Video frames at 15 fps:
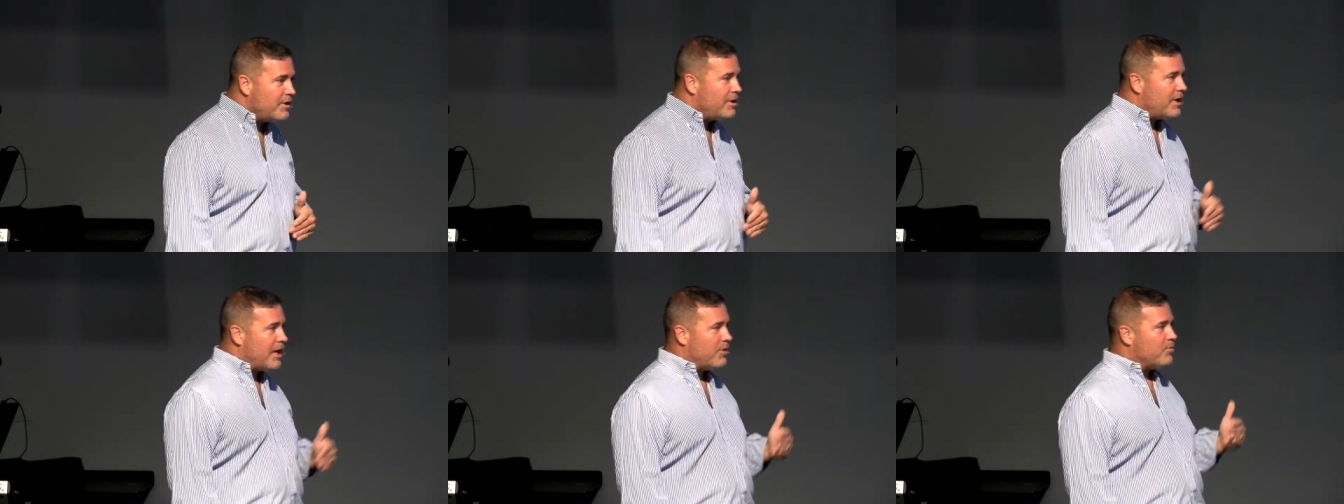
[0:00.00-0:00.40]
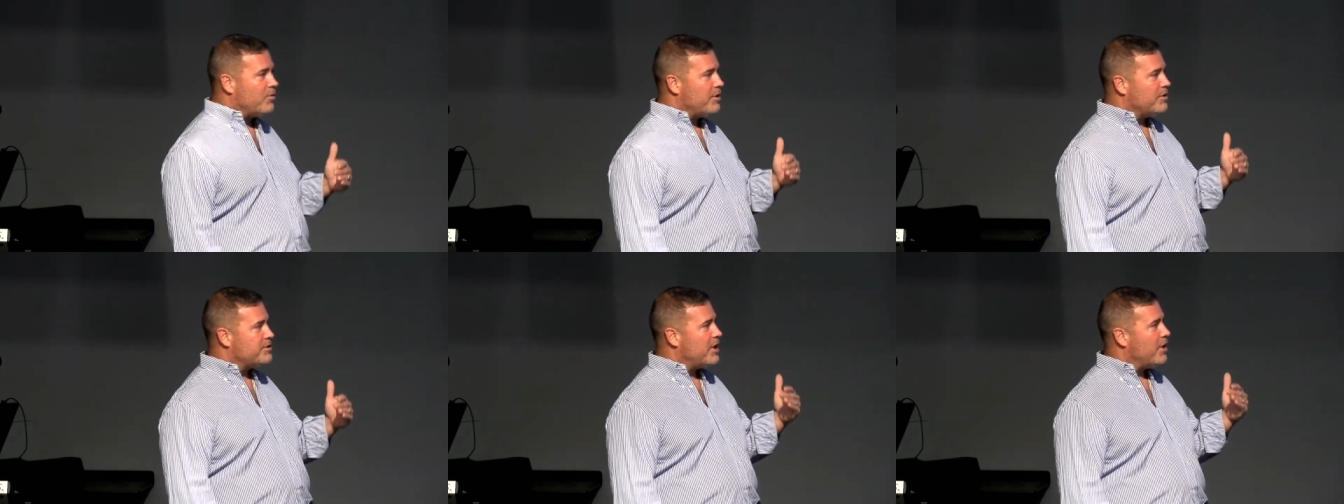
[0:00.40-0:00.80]
and
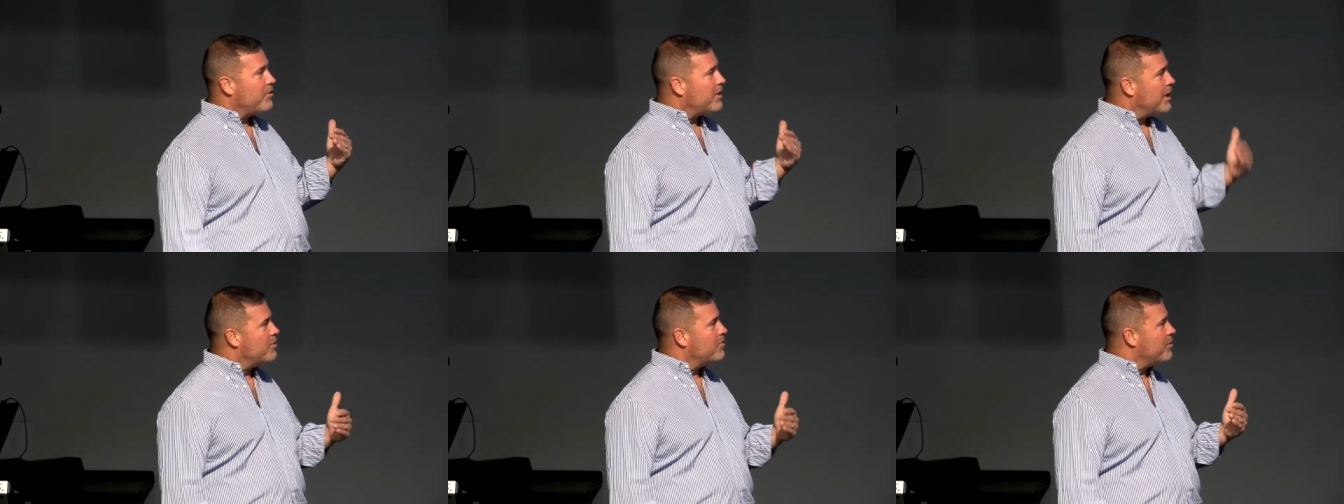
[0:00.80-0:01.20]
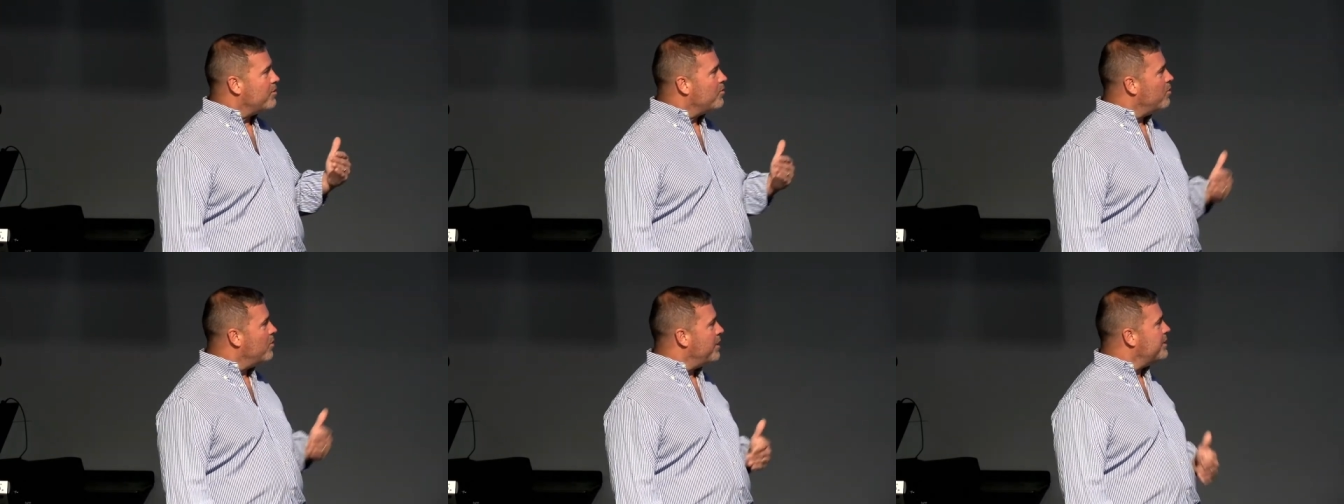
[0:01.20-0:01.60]
we say, okay, Lord,
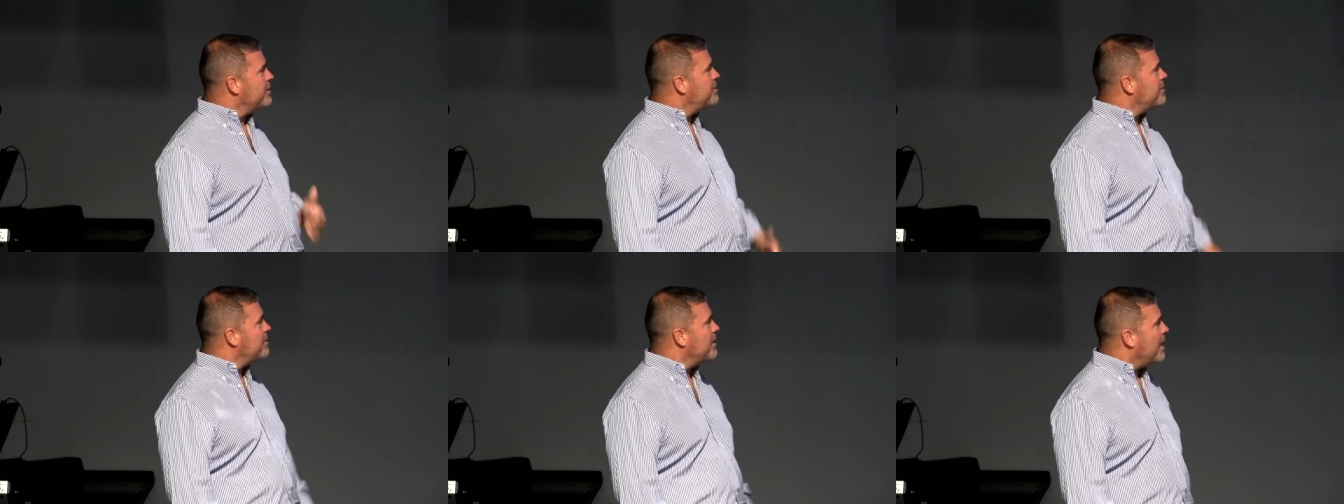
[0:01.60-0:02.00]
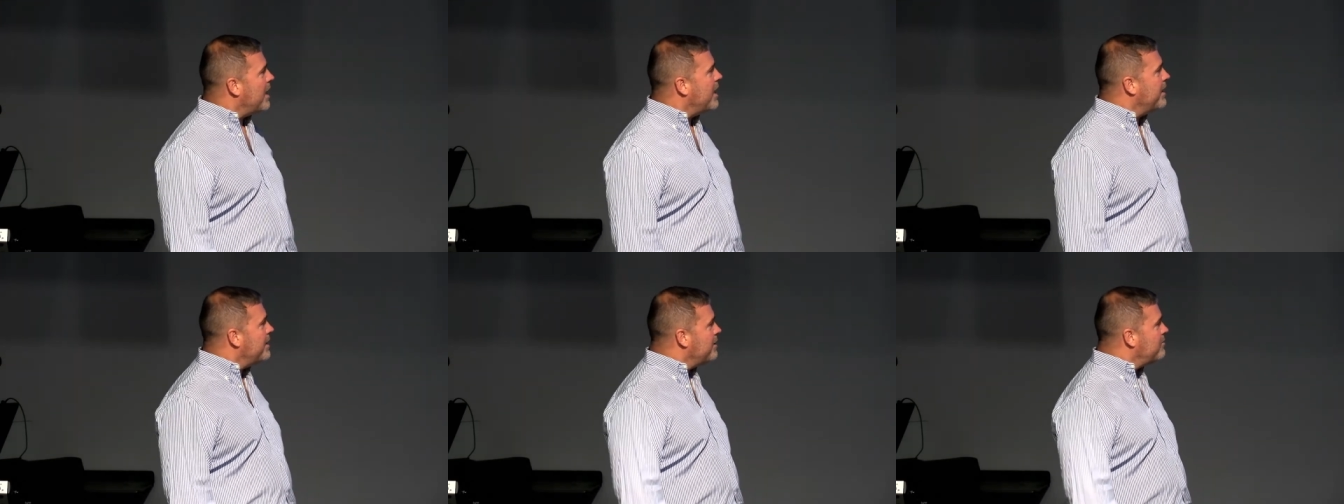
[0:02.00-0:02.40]
what is it that
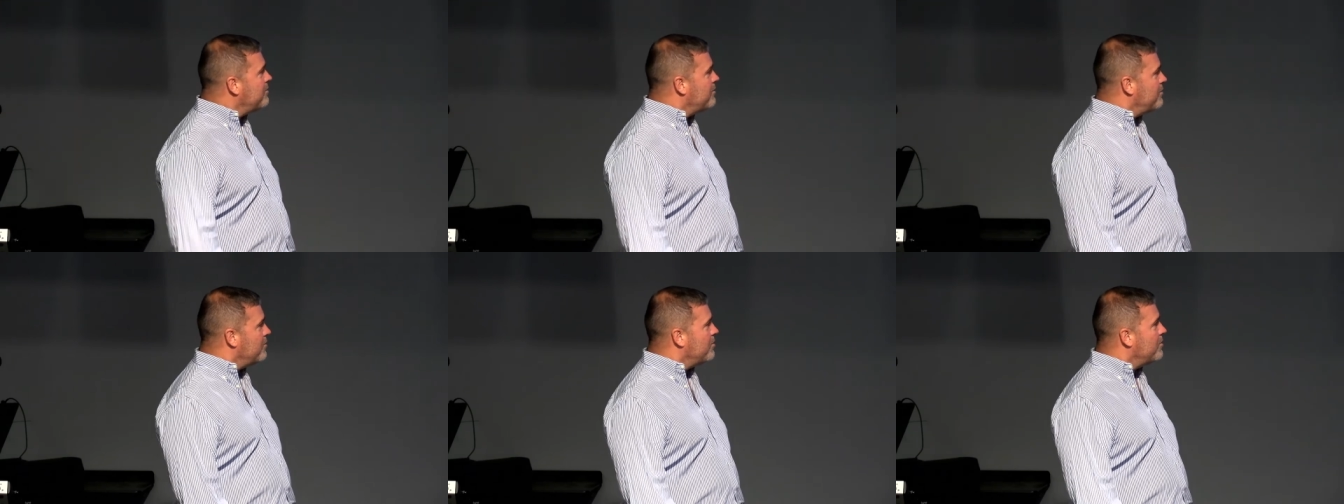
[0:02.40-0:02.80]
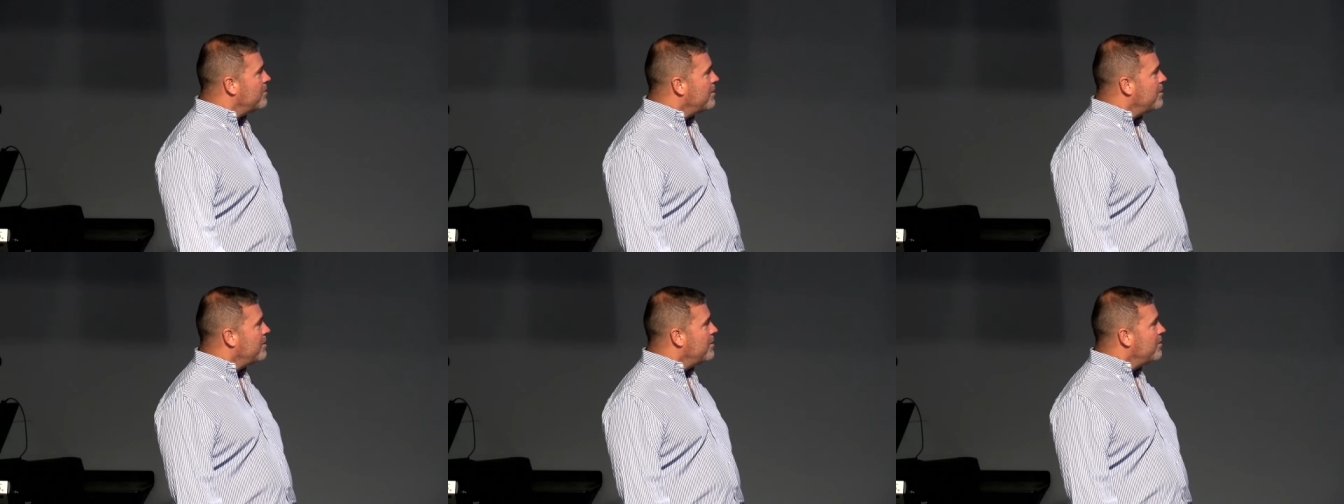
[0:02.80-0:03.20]
I need to do
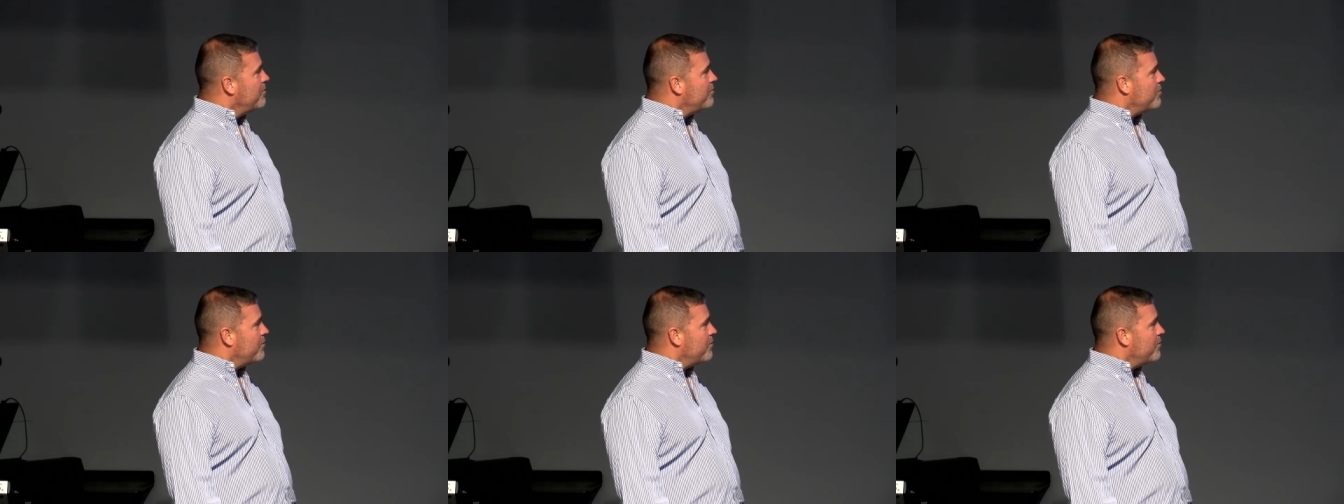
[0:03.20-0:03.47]
for